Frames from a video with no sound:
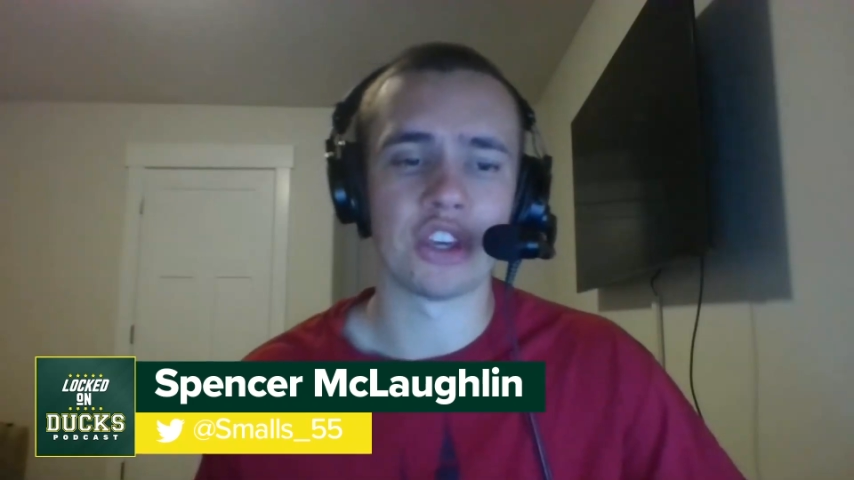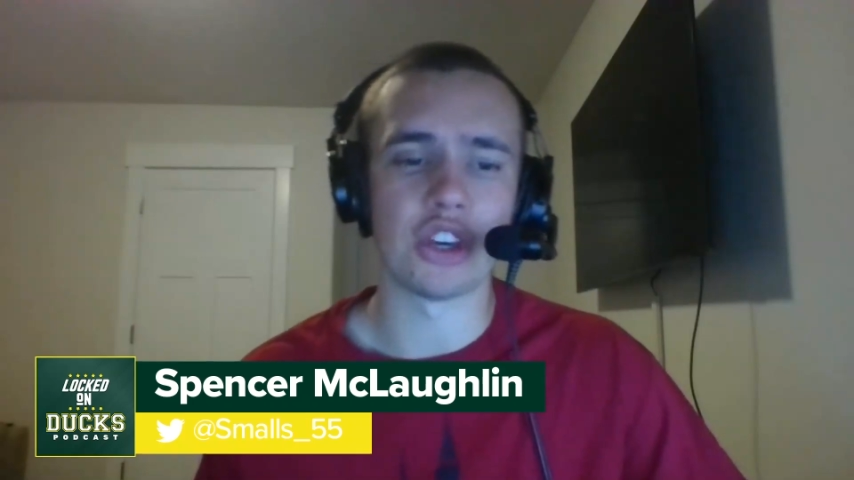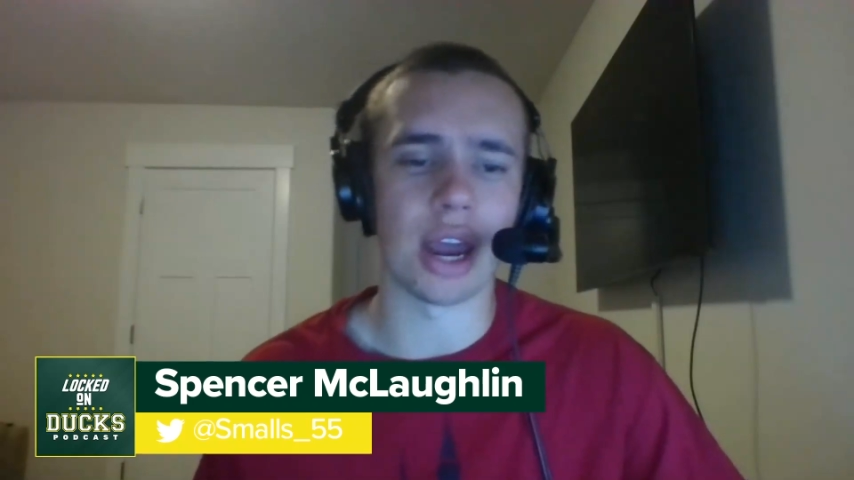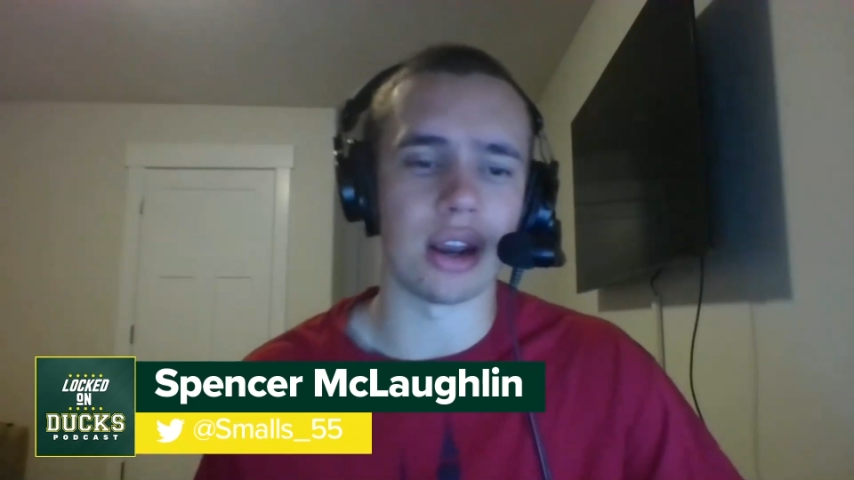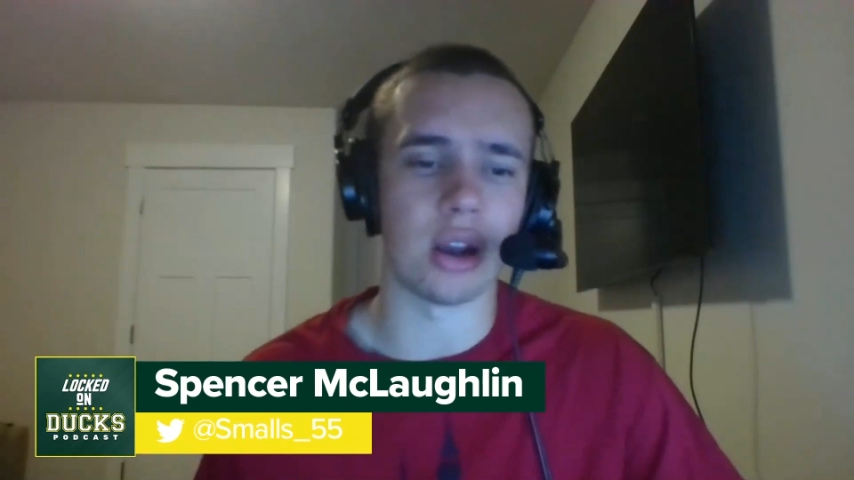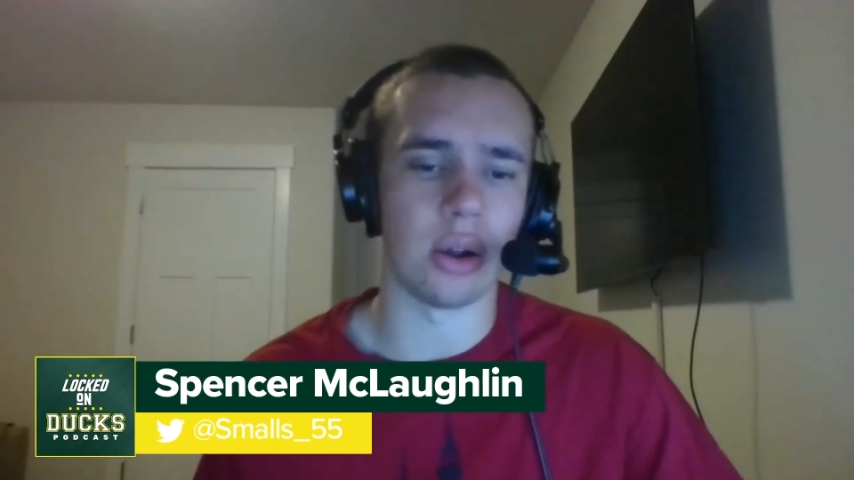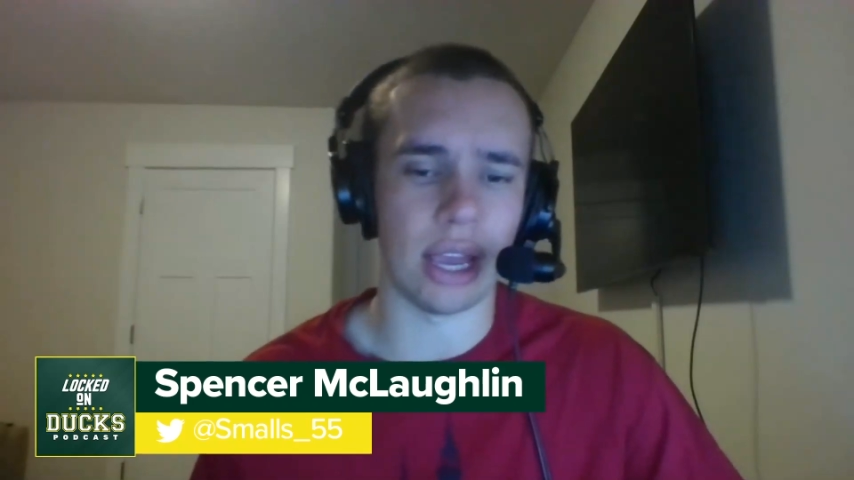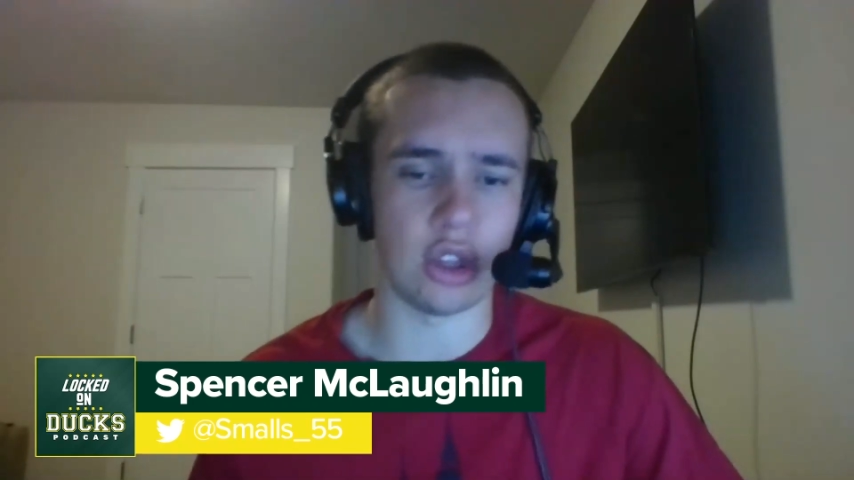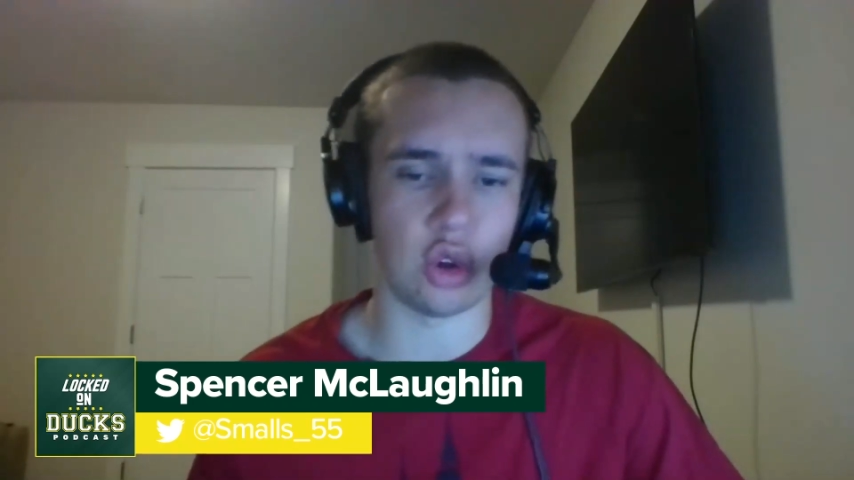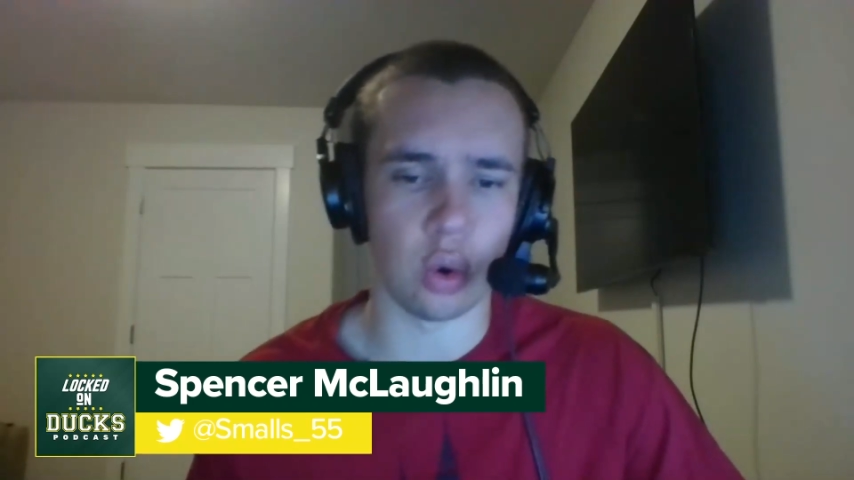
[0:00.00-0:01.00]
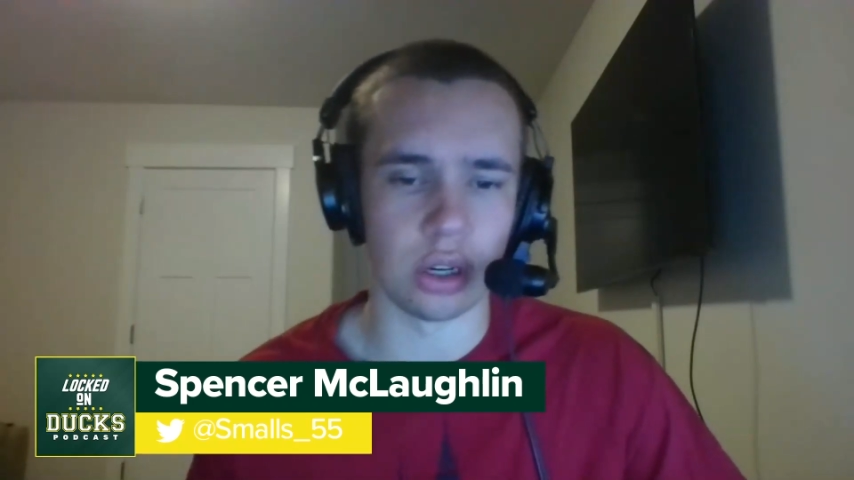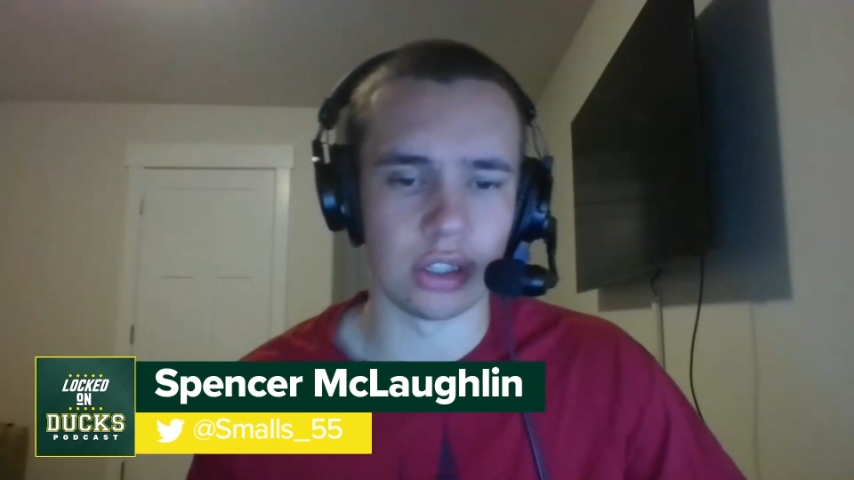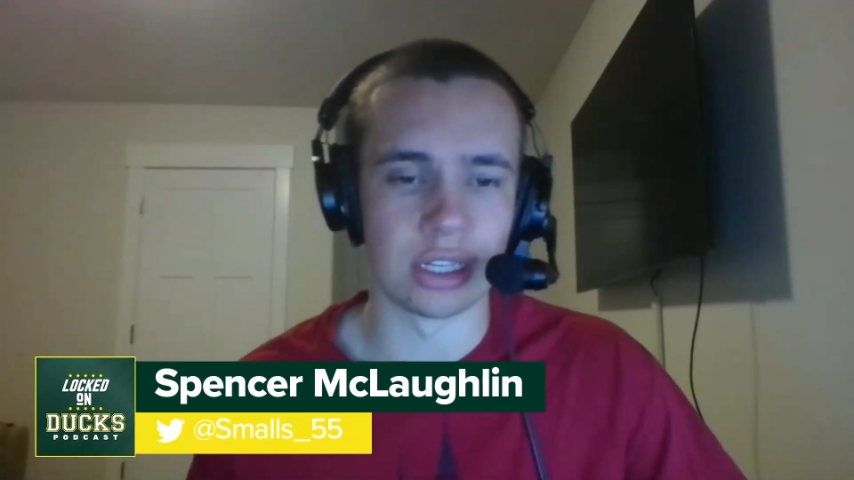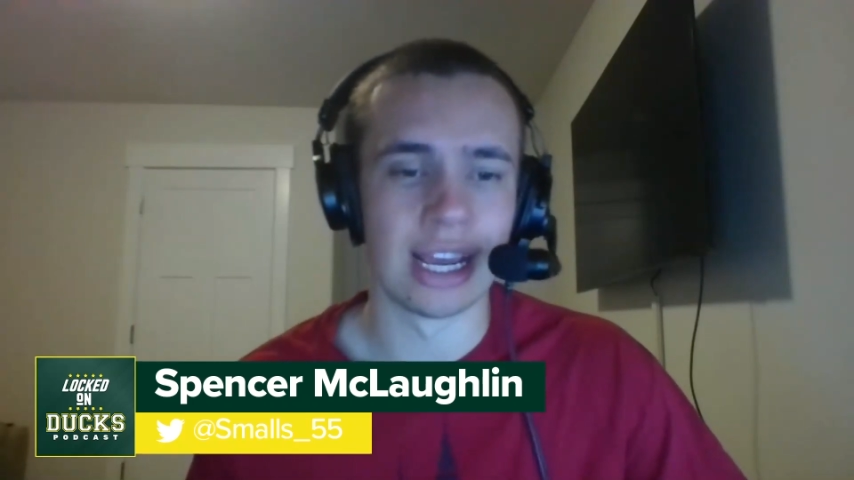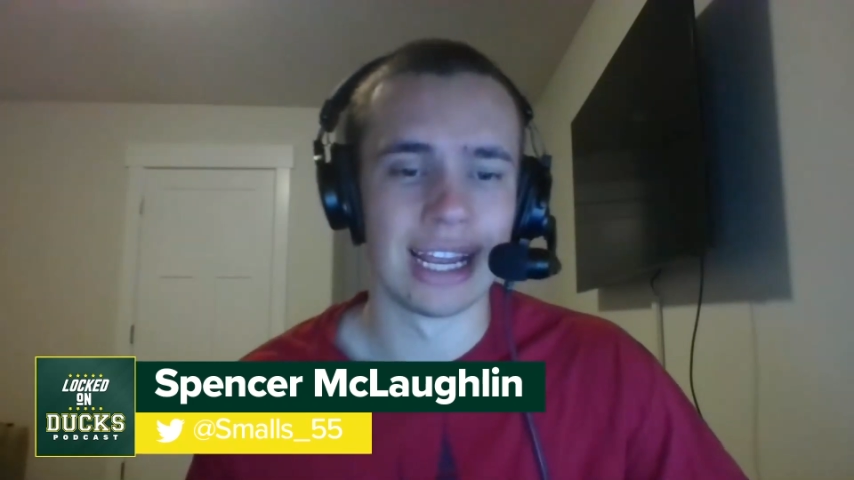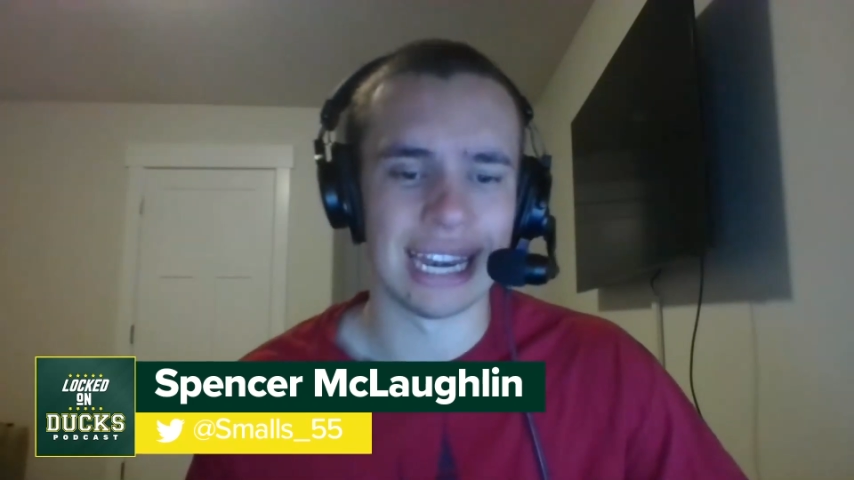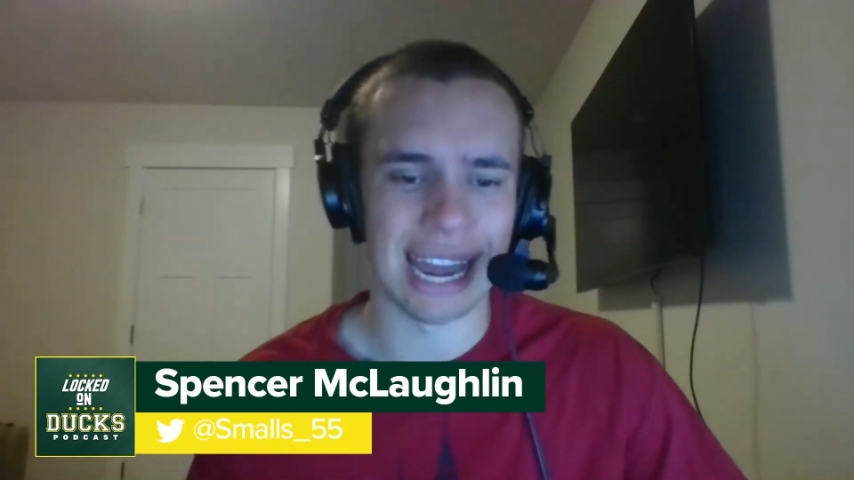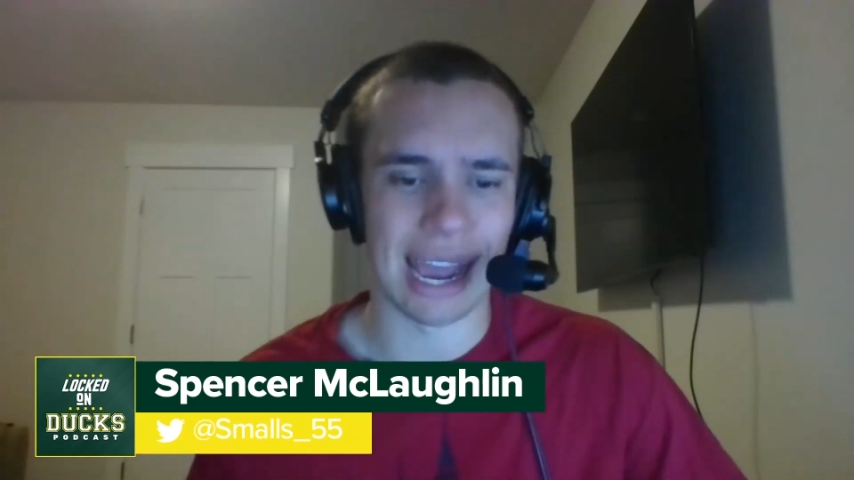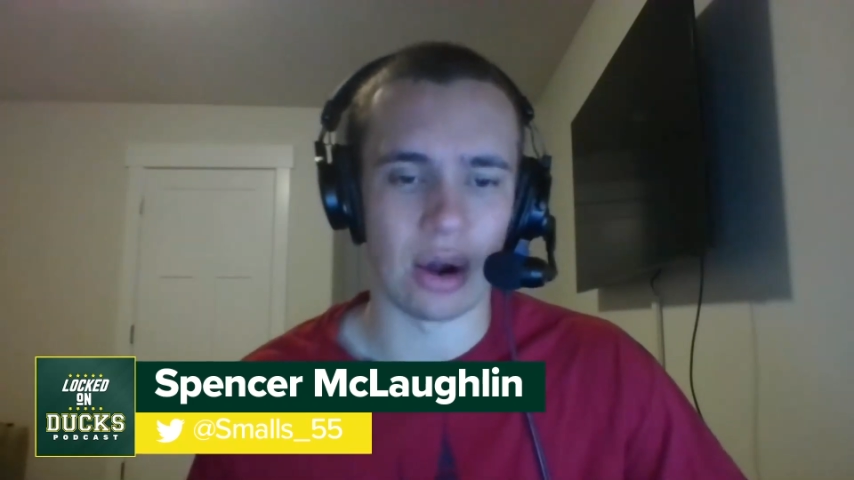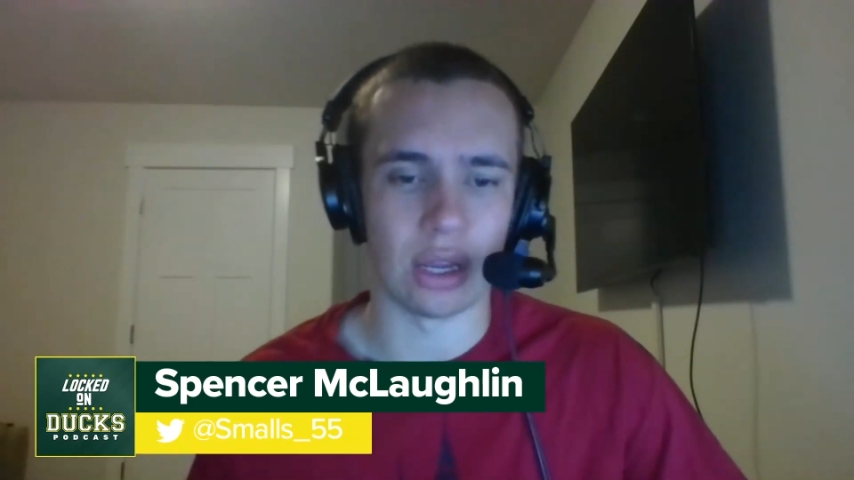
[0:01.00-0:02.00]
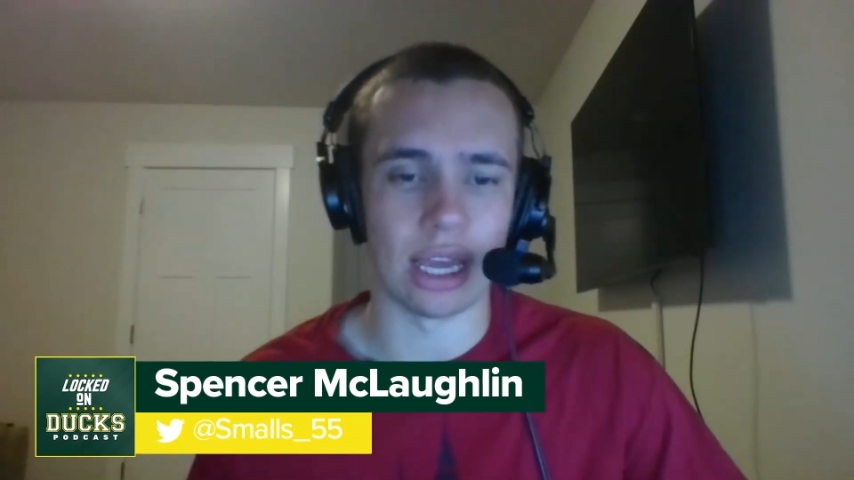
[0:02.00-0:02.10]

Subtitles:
You got to go get yours now.